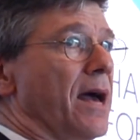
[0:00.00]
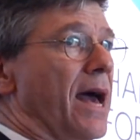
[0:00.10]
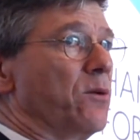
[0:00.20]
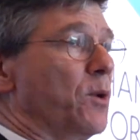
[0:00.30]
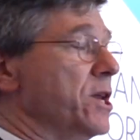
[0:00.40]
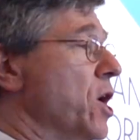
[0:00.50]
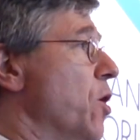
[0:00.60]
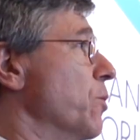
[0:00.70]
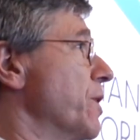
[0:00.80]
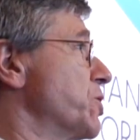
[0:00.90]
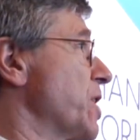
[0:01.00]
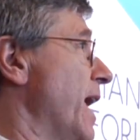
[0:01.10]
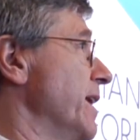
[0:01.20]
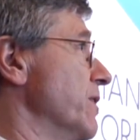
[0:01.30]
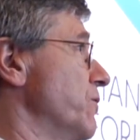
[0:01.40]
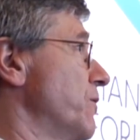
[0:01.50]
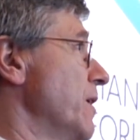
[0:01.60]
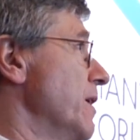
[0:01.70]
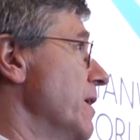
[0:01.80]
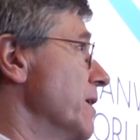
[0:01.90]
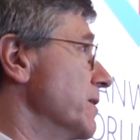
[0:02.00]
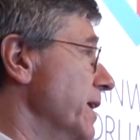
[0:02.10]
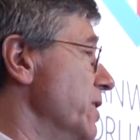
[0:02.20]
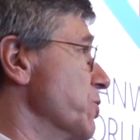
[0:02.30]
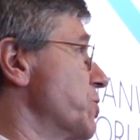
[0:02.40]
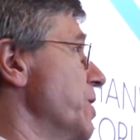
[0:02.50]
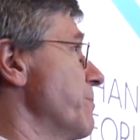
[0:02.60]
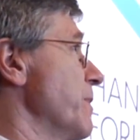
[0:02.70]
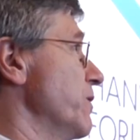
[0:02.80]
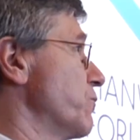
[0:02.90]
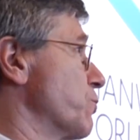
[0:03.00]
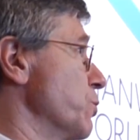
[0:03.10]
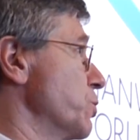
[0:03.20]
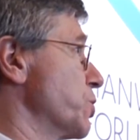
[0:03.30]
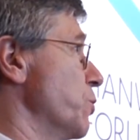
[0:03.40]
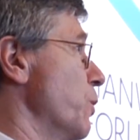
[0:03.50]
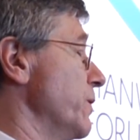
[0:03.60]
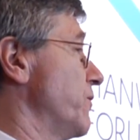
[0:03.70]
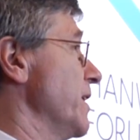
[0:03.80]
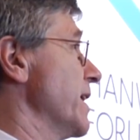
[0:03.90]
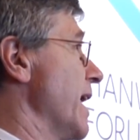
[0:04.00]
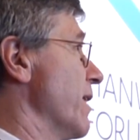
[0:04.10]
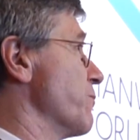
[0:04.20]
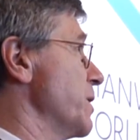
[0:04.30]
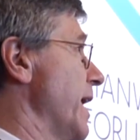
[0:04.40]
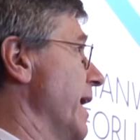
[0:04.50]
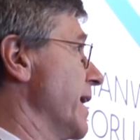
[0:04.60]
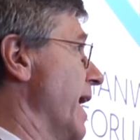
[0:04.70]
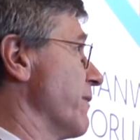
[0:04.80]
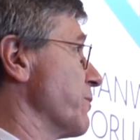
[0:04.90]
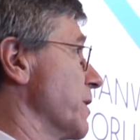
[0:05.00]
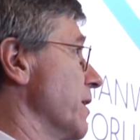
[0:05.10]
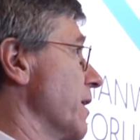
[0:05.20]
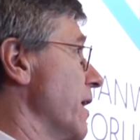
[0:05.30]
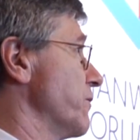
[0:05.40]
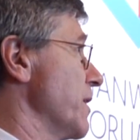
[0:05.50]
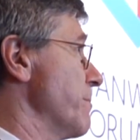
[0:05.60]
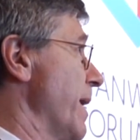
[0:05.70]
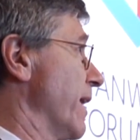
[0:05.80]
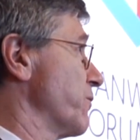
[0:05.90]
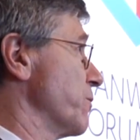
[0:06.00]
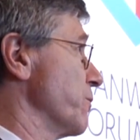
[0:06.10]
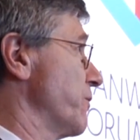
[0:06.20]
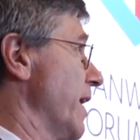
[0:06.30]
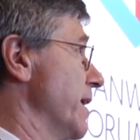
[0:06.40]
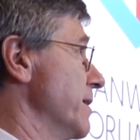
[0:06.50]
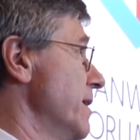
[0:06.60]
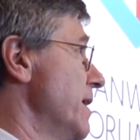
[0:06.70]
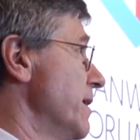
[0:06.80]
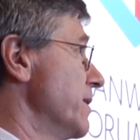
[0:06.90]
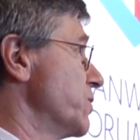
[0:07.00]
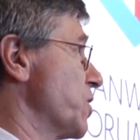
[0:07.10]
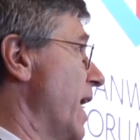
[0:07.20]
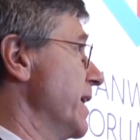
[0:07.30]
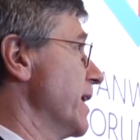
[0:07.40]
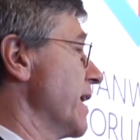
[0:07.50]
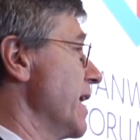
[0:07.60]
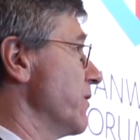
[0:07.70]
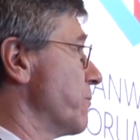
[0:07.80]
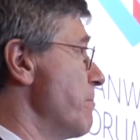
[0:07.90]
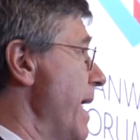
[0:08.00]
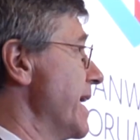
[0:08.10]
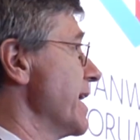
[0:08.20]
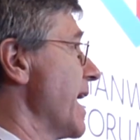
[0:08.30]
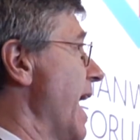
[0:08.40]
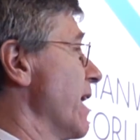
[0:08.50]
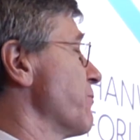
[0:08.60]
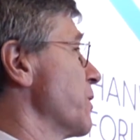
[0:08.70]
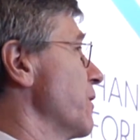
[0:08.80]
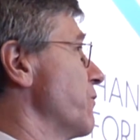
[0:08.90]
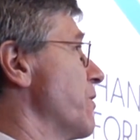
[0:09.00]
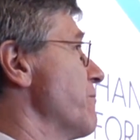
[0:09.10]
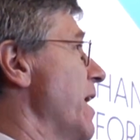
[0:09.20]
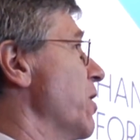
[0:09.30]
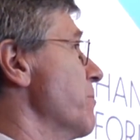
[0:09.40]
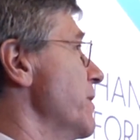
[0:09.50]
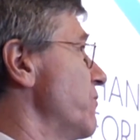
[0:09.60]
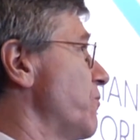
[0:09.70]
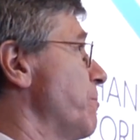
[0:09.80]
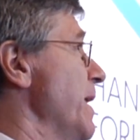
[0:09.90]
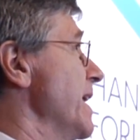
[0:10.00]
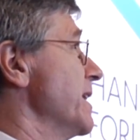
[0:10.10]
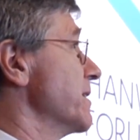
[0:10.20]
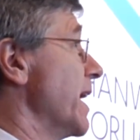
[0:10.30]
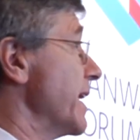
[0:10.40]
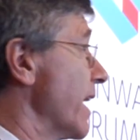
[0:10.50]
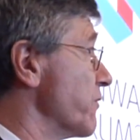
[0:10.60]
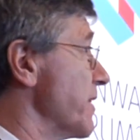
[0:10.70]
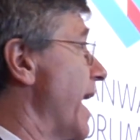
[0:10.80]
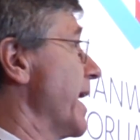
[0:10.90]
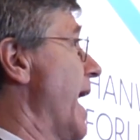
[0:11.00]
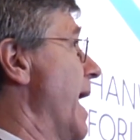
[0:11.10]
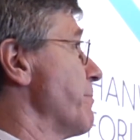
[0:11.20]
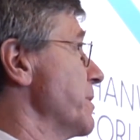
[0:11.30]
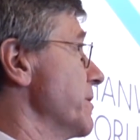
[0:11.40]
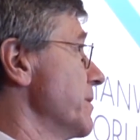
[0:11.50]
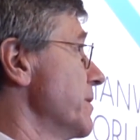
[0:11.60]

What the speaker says: and we know that China's leadership is crucial. We see it every day in Africa, as the ambassador said. China is making Africa's development speed like has not happened